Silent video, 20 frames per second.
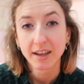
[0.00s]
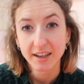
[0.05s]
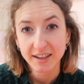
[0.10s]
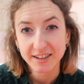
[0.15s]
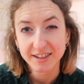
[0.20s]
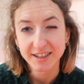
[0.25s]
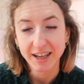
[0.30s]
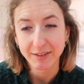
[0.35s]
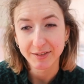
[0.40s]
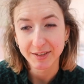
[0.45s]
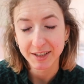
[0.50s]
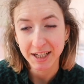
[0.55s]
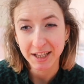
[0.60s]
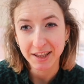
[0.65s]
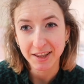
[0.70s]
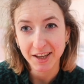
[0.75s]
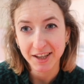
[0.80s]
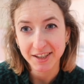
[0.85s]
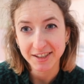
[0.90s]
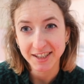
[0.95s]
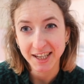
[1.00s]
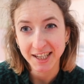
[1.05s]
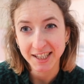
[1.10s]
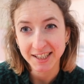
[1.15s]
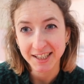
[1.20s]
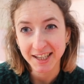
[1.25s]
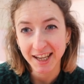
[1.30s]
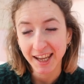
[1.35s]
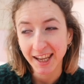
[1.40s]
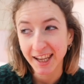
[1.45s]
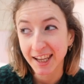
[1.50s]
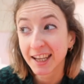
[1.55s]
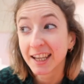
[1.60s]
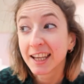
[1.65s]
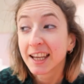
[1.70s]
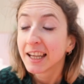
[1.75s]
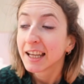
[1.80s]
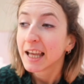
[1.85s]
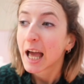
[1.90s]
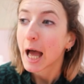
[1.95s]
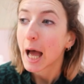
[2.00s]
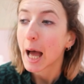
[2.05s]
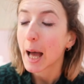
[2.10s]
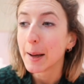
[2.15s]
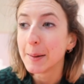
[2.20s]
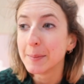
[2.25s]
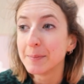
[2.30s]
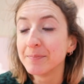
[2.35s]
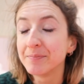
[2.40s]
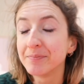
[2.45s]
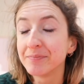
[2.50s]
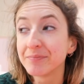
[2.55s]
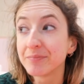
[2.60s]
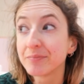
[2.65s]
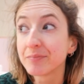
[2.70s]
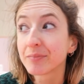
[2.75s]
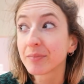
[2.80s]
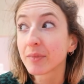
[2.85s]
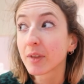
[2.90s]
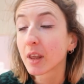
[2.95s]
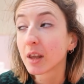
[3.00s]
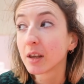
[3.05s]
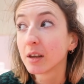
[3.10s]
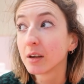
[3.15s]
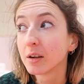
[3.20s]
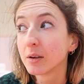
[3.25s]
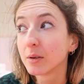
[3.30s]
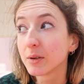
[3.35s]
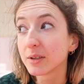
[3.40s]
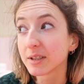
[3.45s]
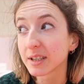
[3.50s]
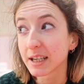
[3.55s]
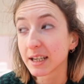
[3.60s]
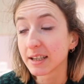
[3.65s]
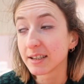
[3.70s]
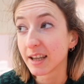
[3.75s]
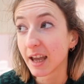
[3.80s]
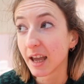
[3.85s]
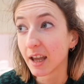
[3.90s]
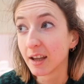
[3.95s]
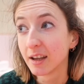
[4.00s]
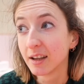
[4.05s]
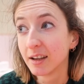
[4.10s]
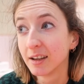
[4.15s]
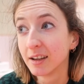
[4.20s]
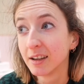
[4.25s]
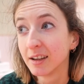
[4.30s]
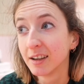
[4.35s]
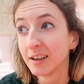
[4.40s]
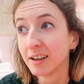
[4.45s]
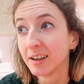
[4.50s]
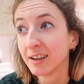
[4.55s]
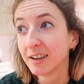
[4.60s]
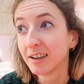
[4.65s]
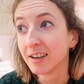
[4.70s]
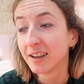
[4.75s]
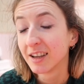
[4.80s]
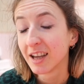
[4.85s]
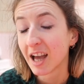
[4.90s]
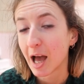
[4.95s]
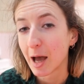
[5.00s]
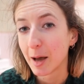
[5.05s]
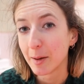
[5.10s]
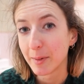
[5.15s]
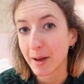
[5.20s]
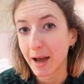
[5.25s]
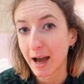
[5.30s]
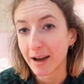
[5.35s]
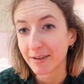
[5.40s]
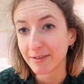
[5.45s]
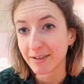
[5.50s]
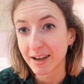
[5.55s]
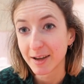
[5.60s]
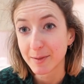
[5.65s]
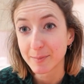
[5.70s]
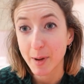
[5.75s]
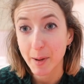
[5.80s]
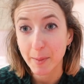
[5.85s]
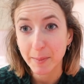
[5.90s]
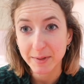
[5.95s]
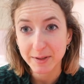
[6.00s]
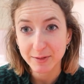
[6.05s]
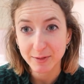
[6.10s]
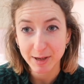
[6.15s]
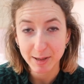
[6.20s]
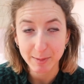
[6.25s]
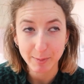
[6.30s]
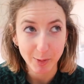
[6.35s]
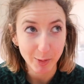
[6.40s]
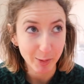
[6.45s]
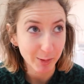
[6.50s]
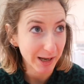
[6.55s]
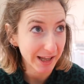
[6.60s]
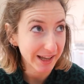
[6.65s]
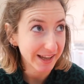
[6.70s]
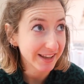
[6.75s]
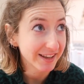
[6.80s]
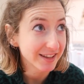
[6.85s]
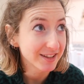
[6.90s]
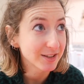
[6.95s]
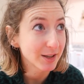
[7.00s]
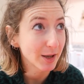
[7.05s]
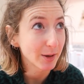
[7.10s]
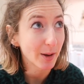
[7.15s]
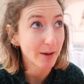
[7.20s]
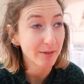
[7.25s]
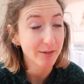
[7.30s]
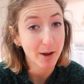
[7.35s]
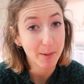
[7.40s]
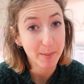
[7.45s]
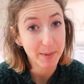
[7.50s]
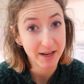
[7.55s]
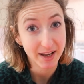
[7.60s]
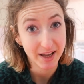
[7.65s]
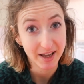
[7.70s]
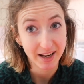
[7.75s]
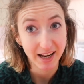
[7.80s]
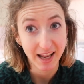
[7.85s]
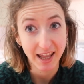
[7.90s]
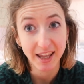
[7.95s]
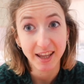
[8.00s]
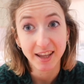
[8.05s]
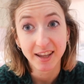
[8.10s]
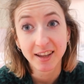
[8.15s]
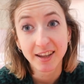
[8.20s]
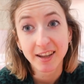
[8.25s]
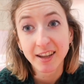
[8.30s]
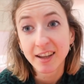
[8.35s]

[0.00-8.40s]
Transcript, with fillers: It's definitely Thursday today. Um, what was I going to say? I'm a bit out of it. Mum's really poorly, so I've come in early